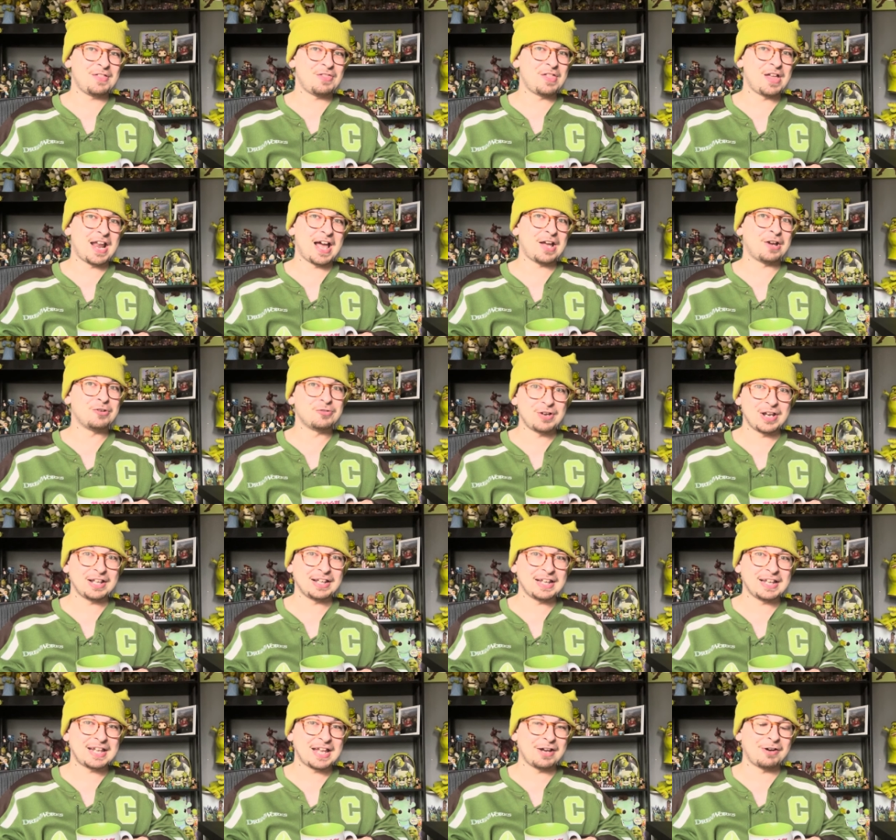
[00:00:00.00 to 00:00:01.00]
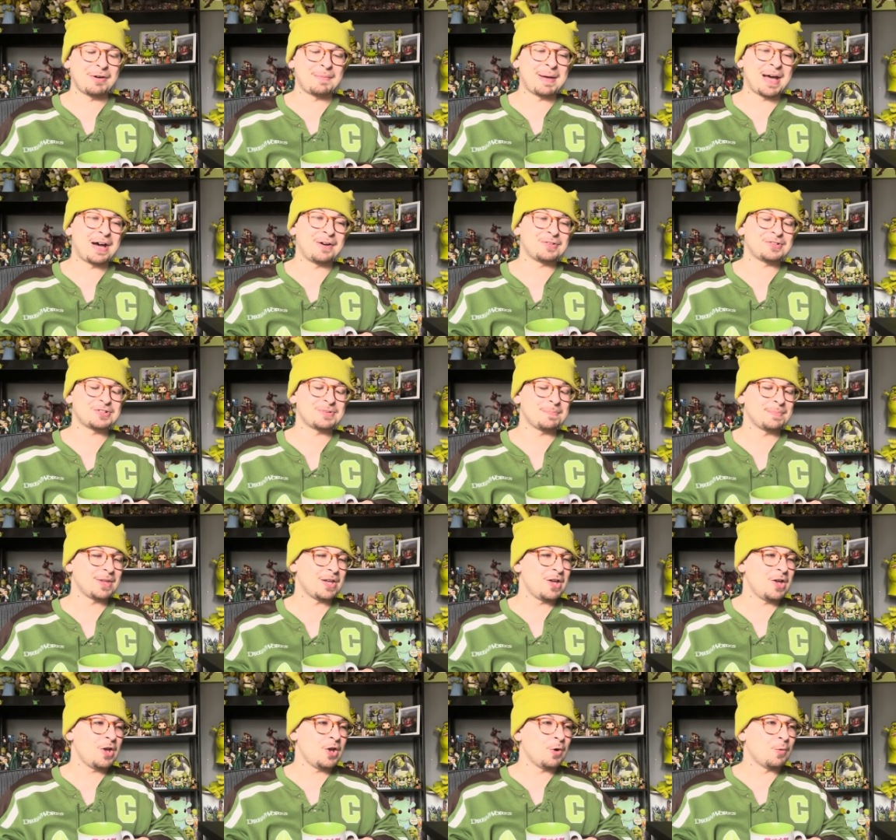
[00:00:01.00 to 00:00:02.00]
that I greatly care about.
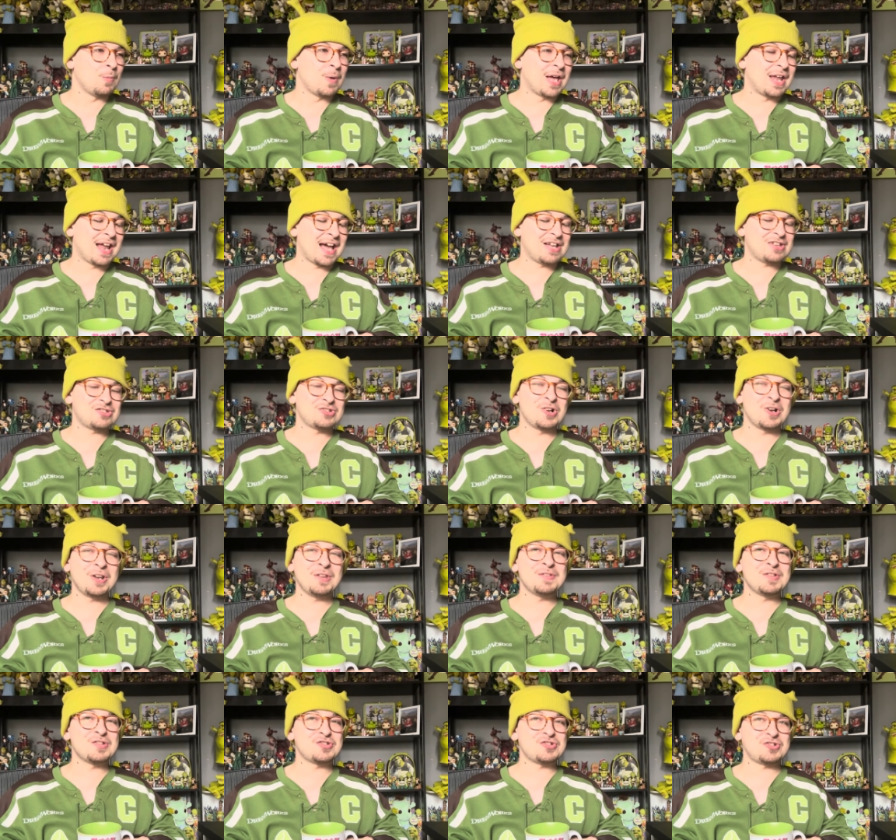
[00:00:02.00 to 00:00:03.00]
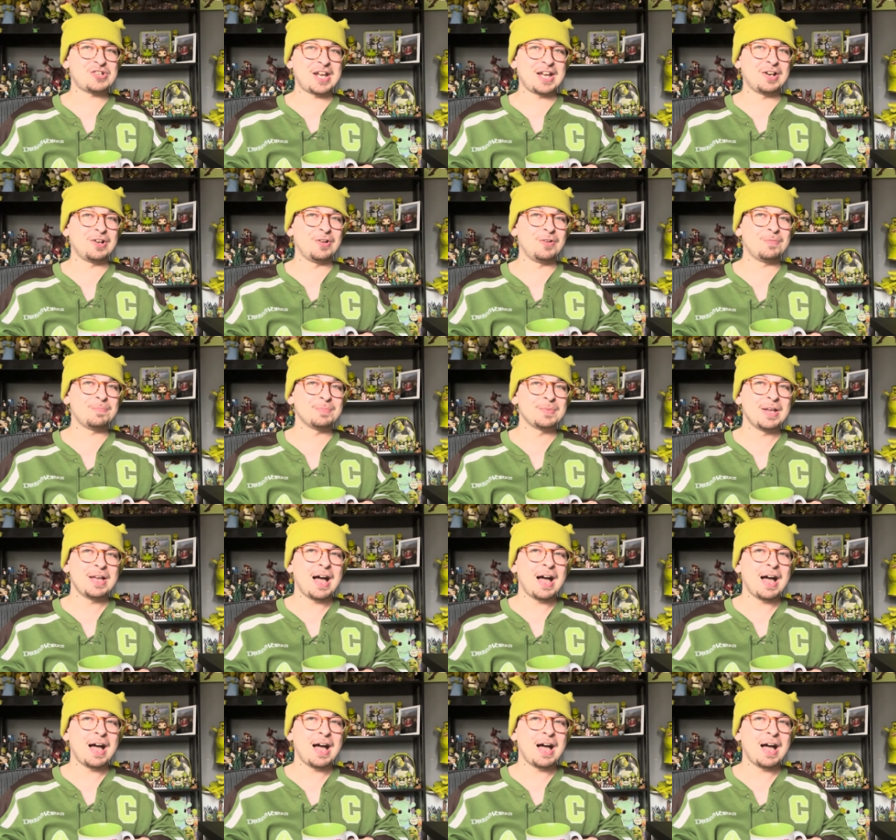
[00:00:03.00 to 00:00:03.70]
When I started this channel,